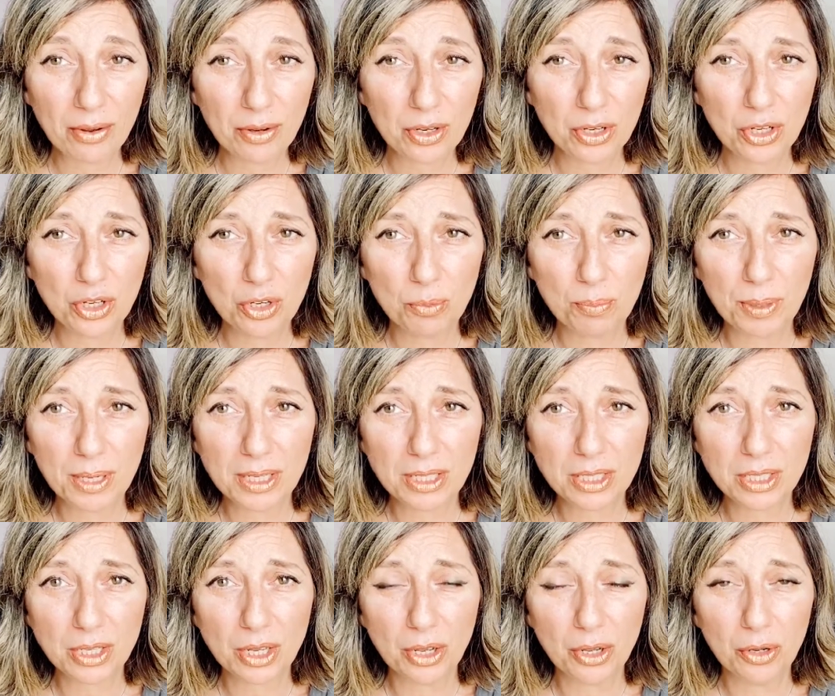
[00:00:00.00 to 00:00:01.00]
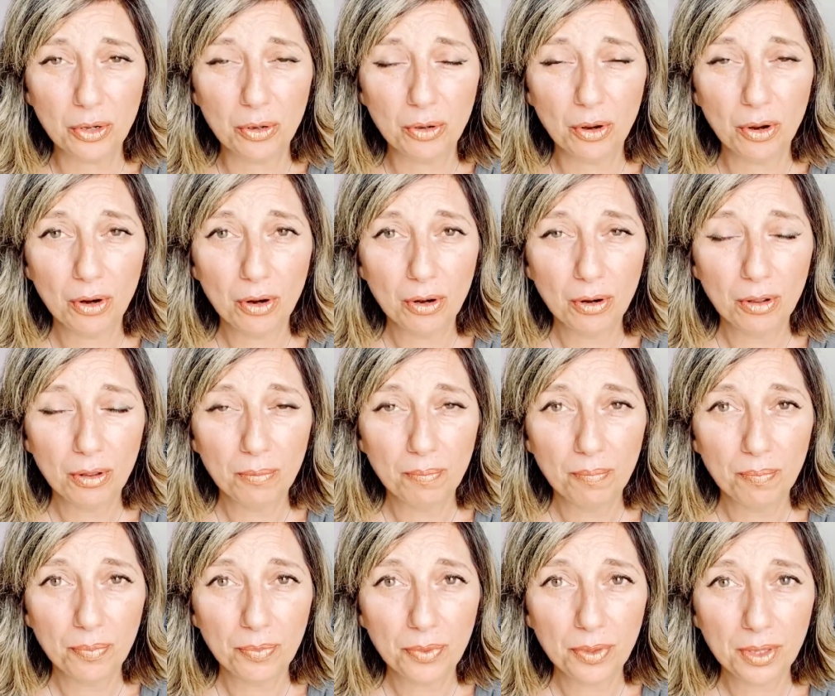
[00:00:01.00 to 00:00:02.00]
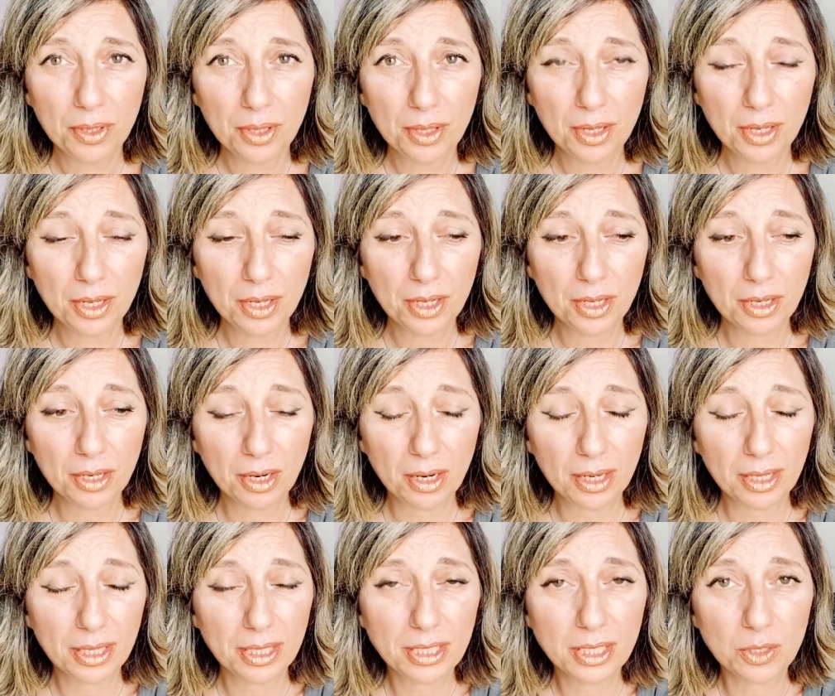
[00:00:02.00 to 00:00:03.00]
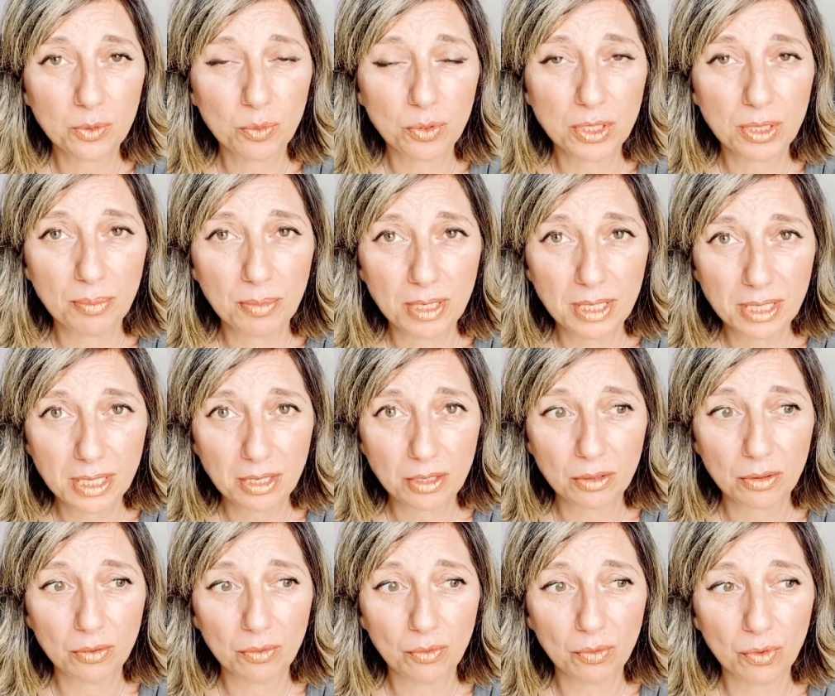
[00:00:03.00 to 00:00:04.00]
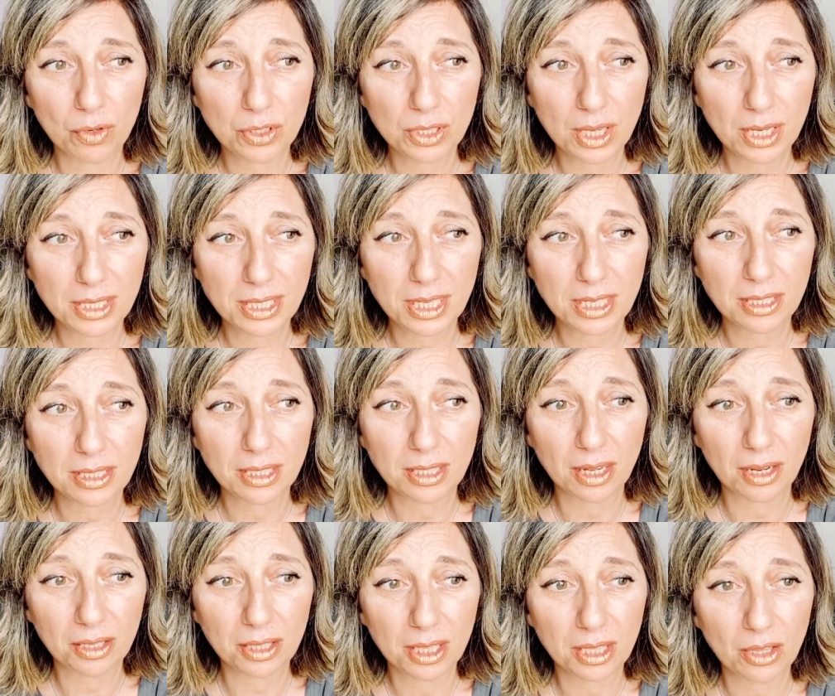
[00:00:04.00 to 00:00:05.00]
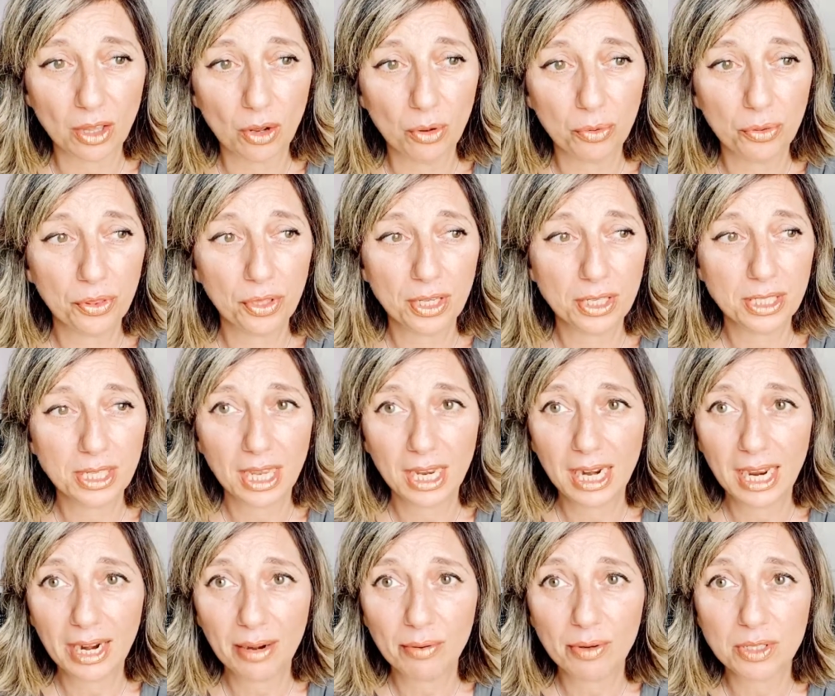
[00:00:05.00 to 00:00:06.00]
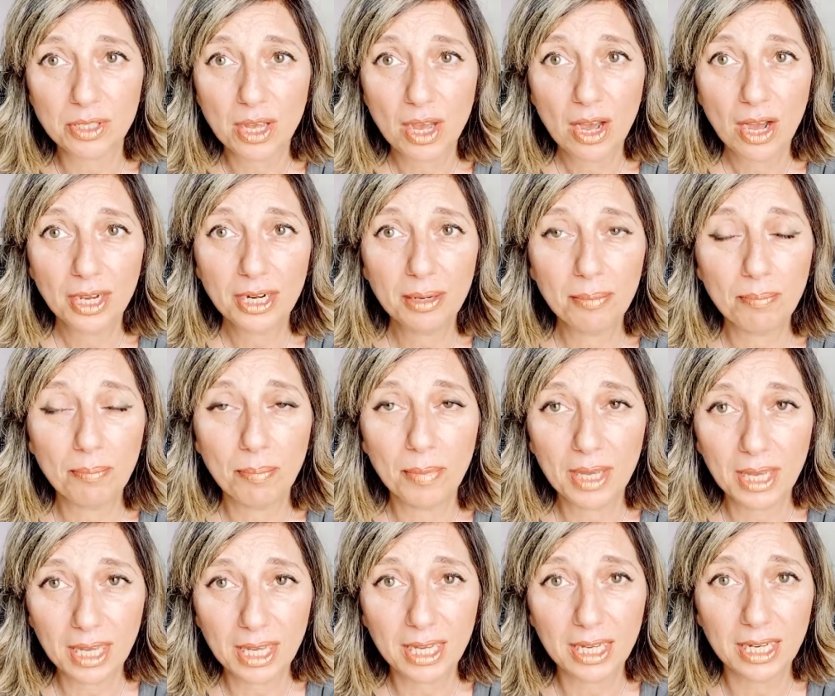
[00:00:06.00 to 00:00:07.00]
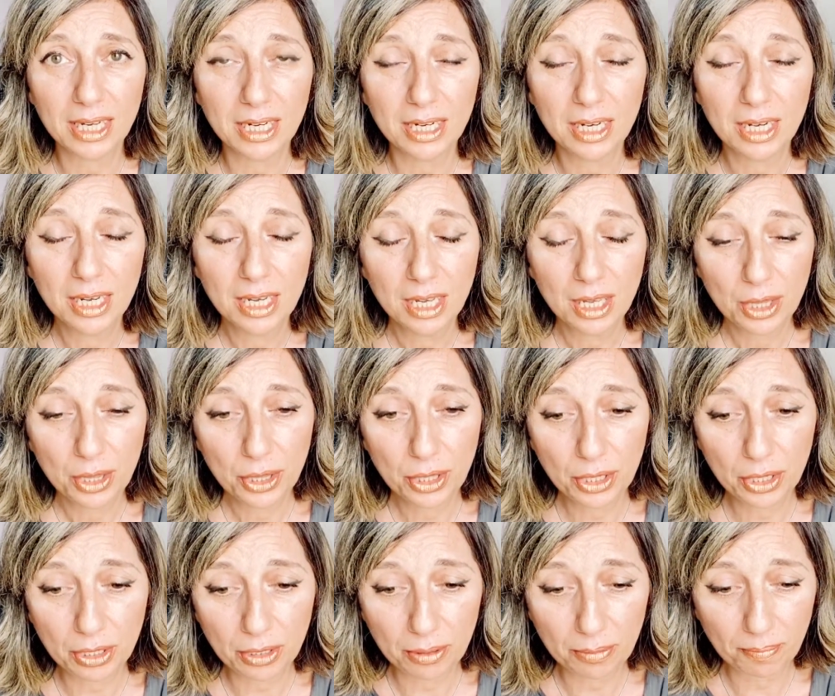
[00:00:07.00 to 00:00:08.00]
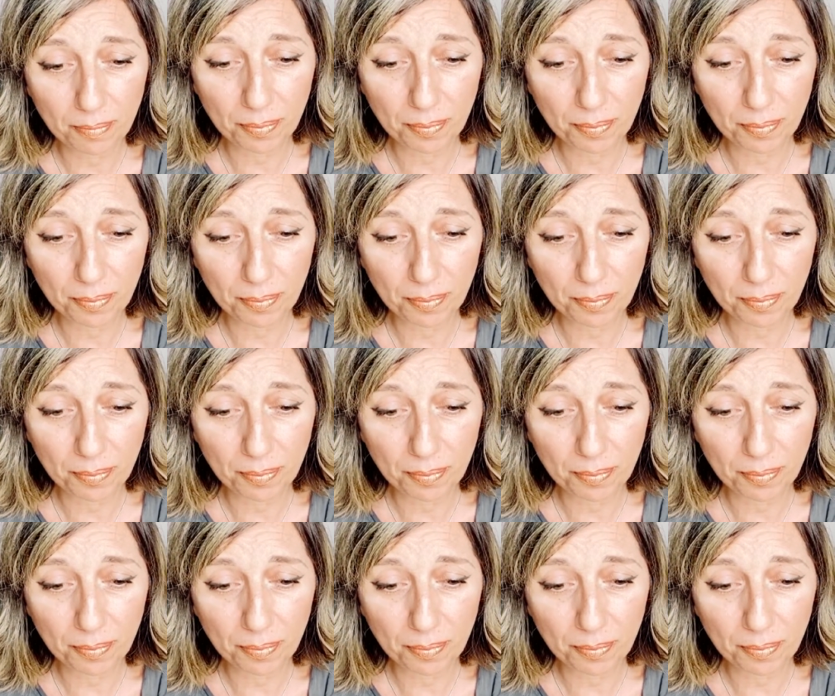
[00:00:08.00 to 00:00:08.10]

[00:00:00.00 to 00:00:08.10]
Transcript: can you be so... Like, this is what somebody said, because I said I think the whole thing's hilarious. I didn't mean that